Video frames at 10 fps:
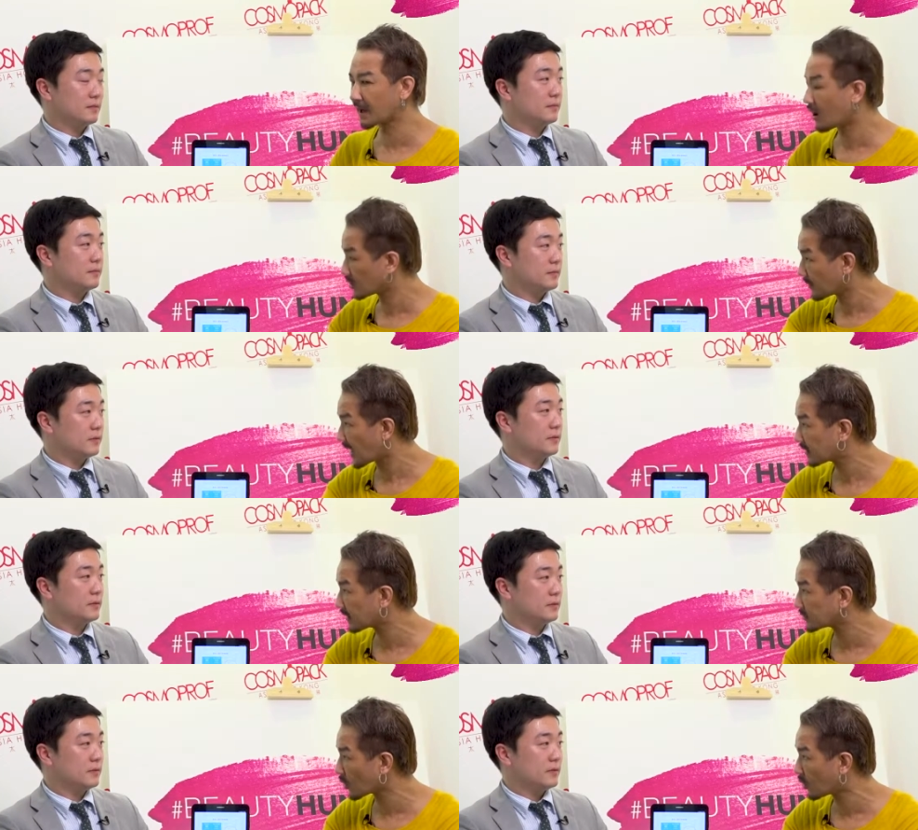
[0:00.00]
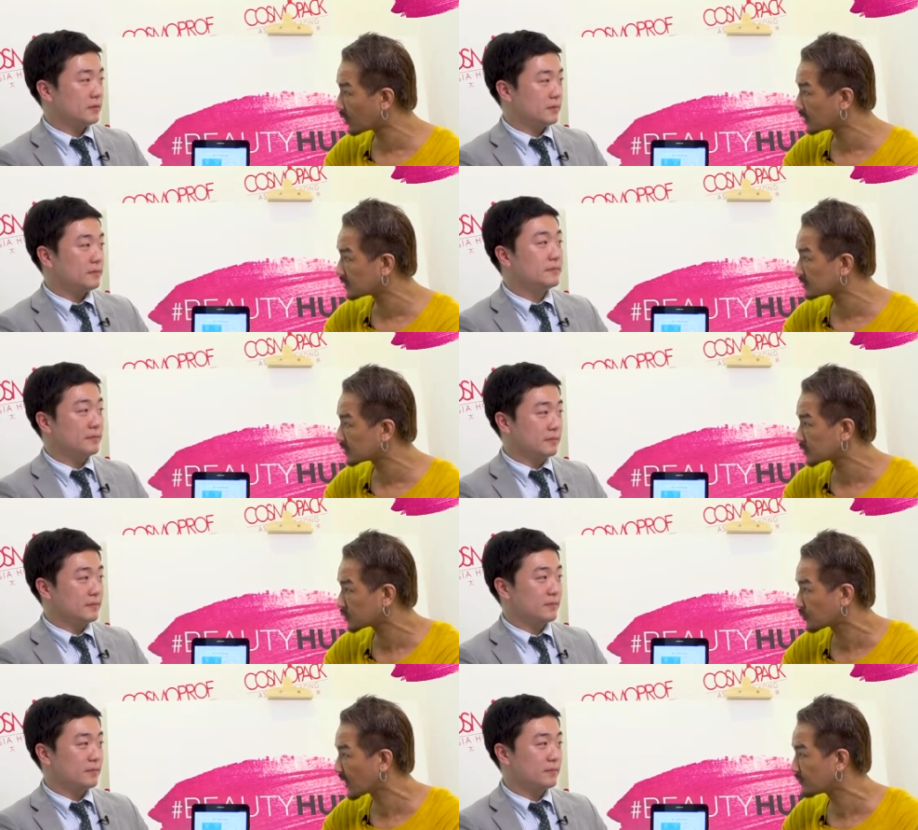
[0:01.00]
Speaker 1: on the market, or
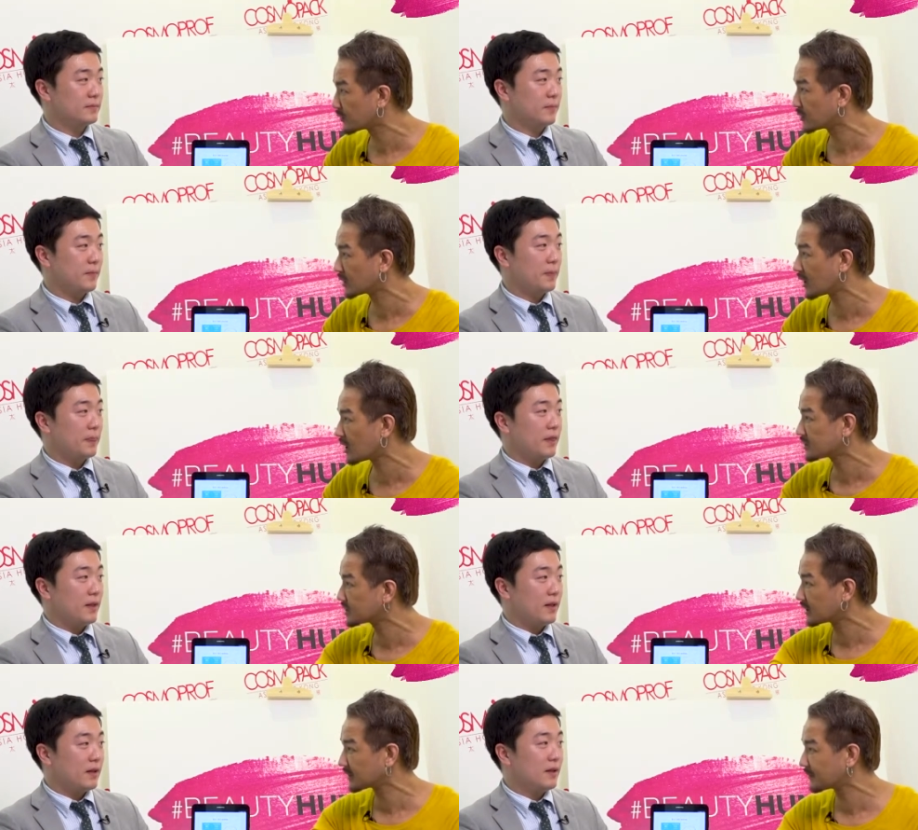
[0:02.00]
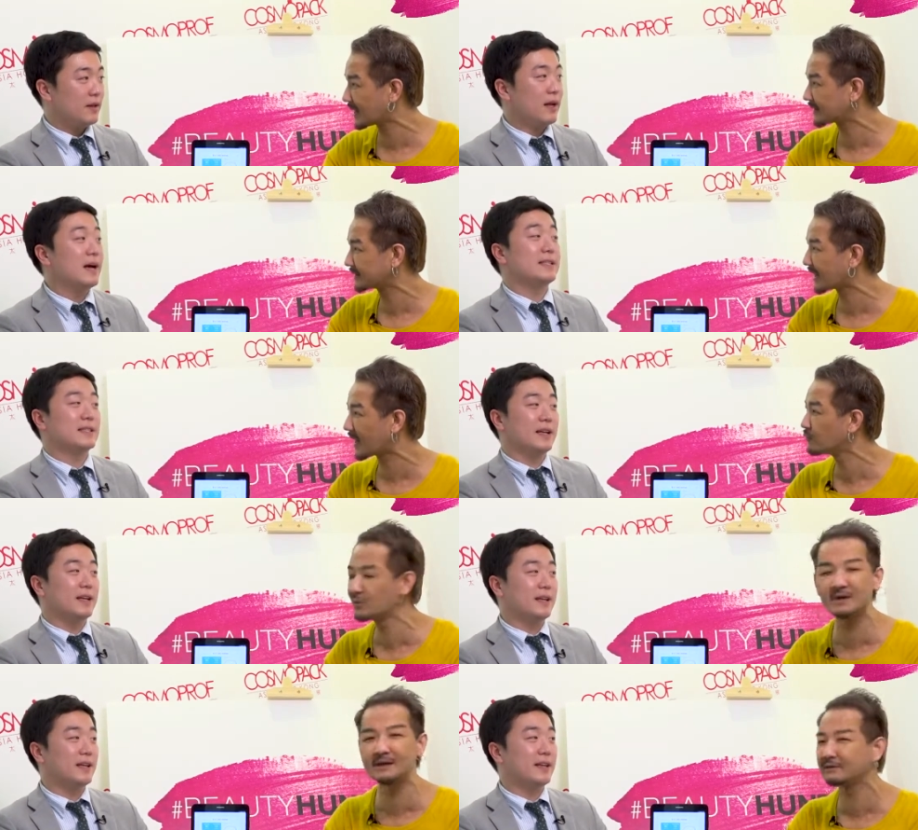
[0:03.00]
mm -hmm. when you launch it on the market? I so I'm
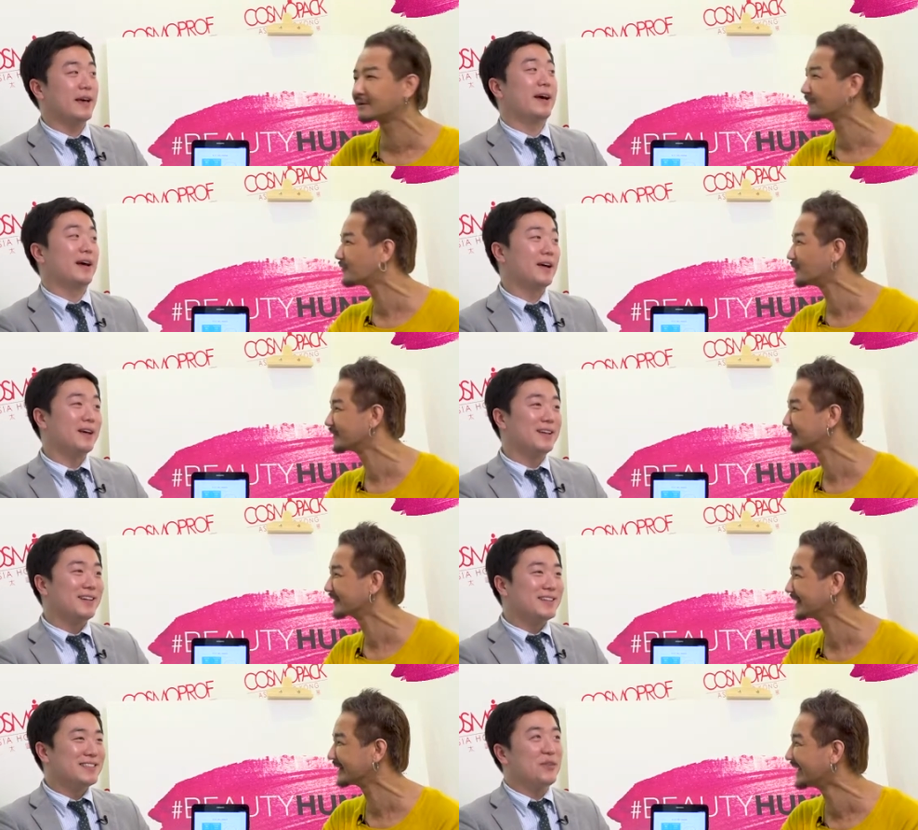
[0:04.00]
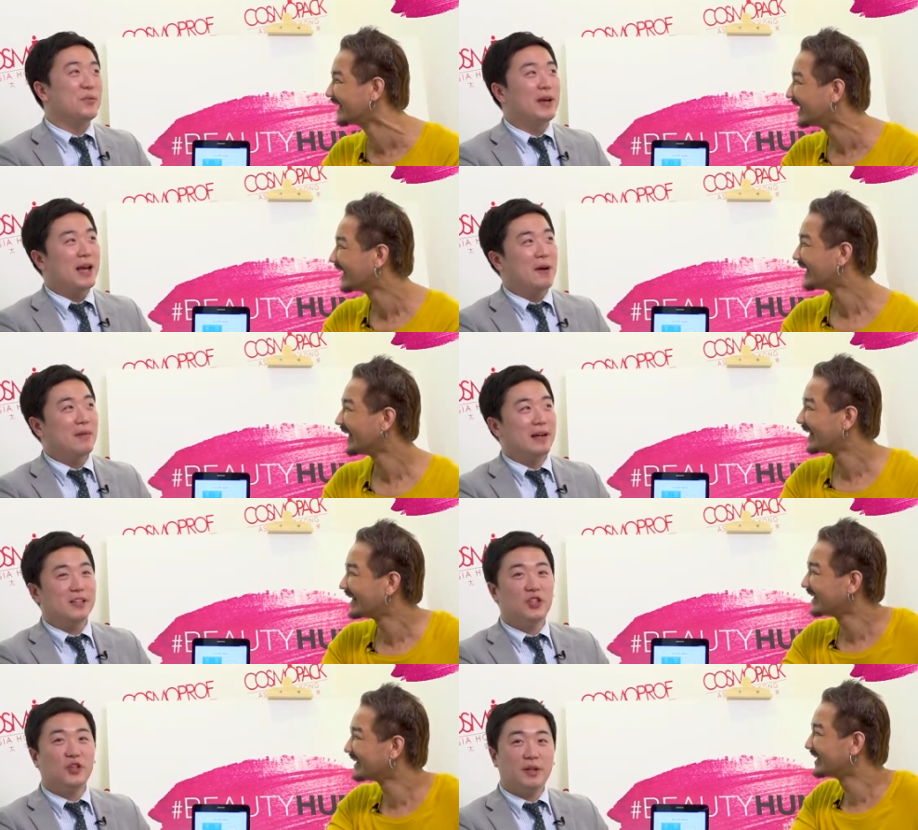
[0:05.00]
really looking yeah. forward to that. So we
Speaker 2: have
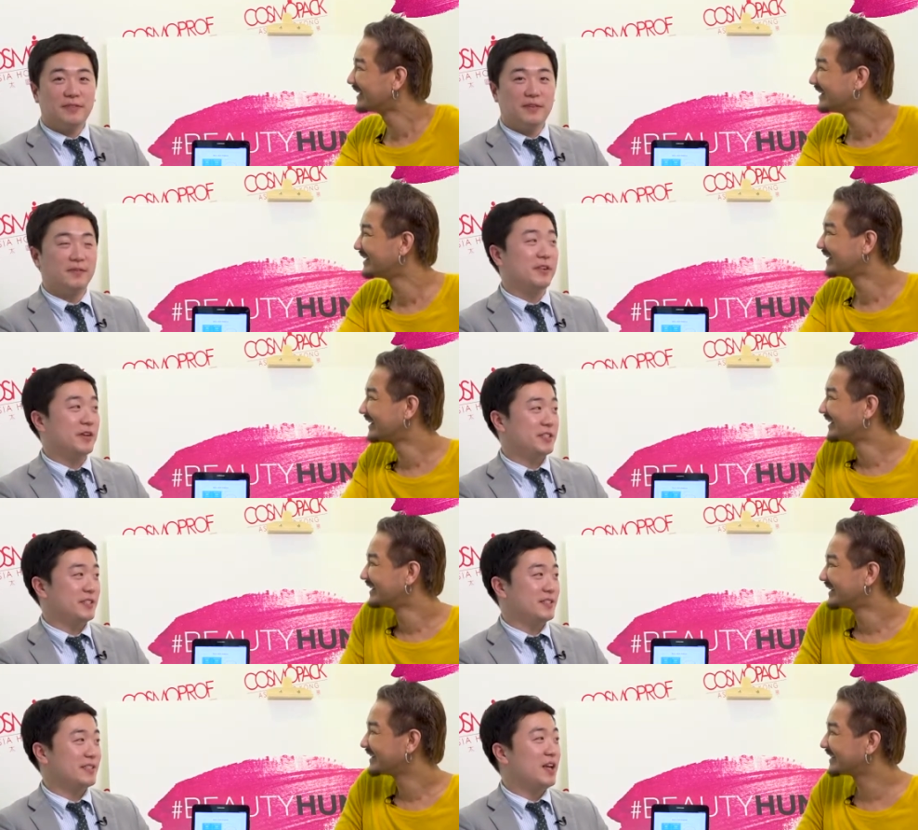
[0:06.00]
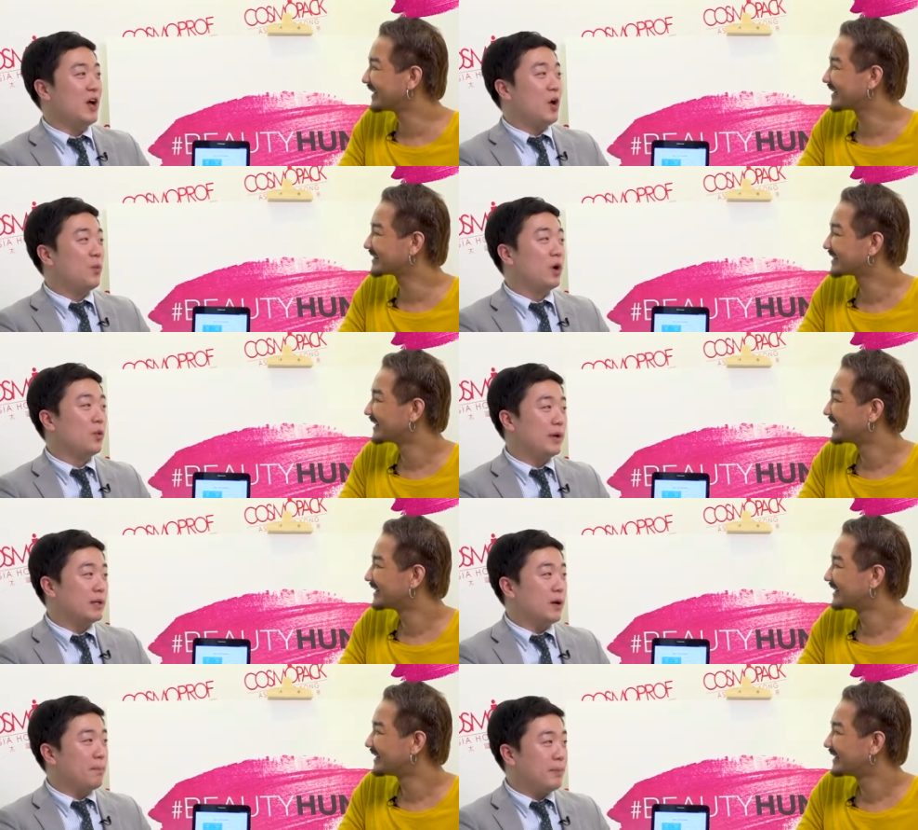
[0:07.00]
like two different versions. Yes. One
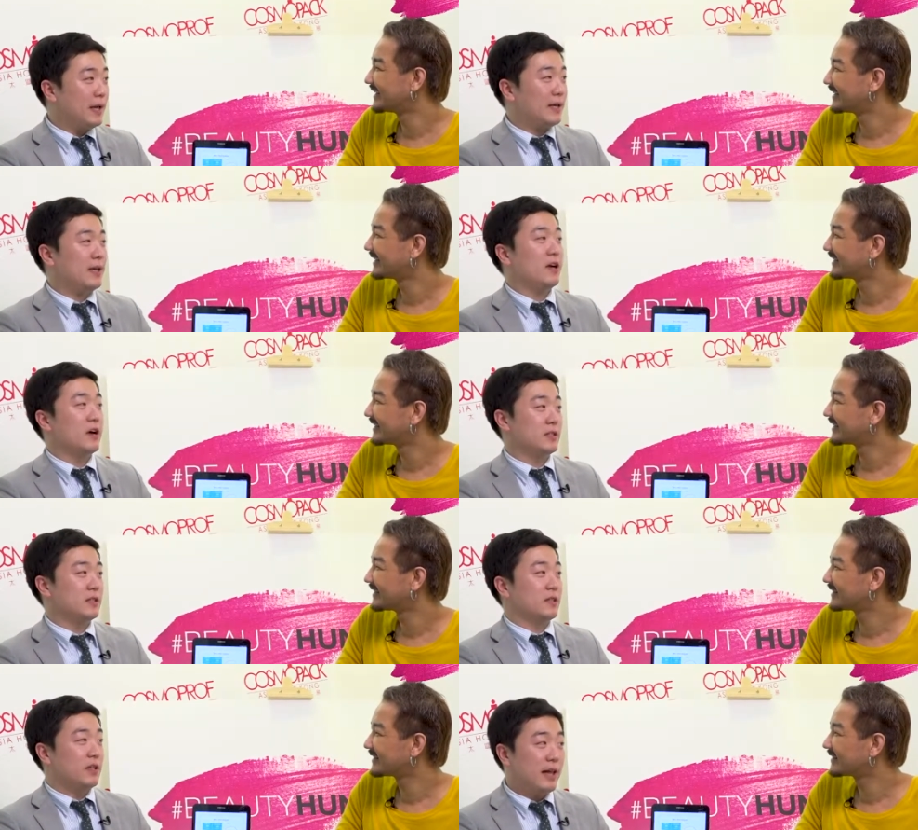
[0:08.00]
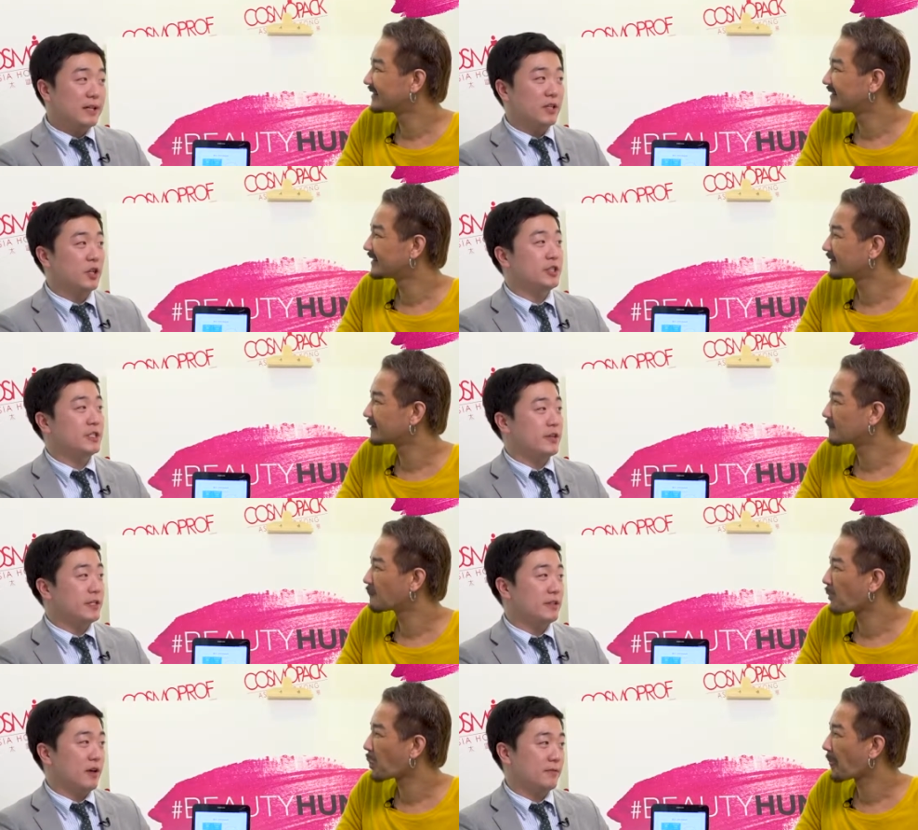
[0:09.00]
with the big kiosk, like a touch
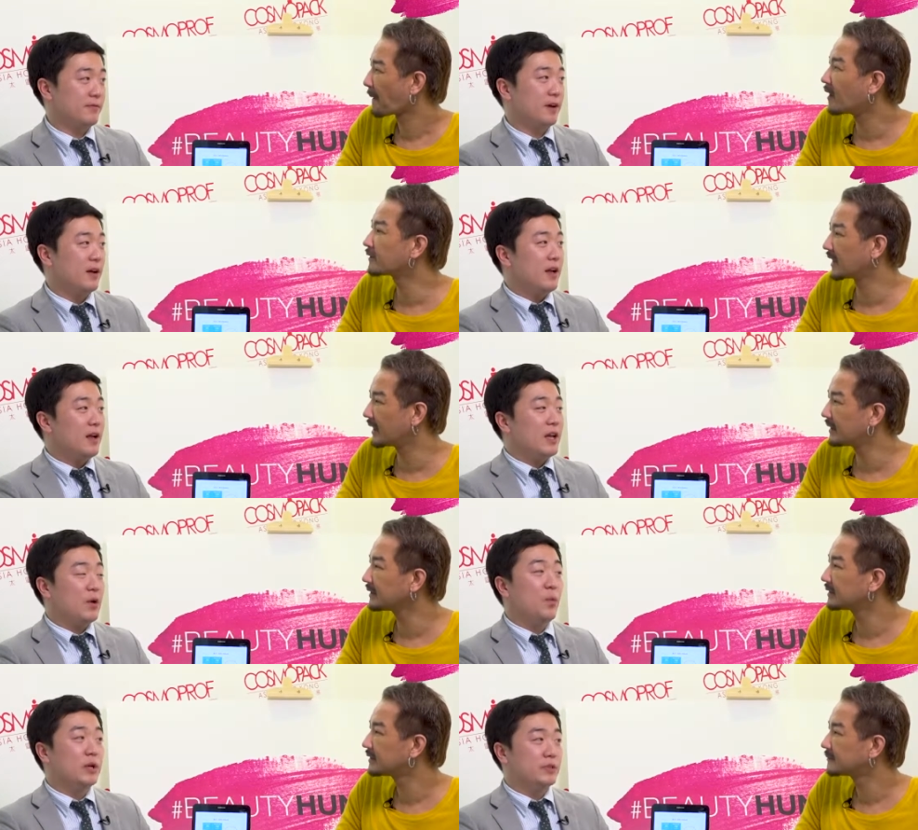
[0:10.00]
screen stuff. Okay. It was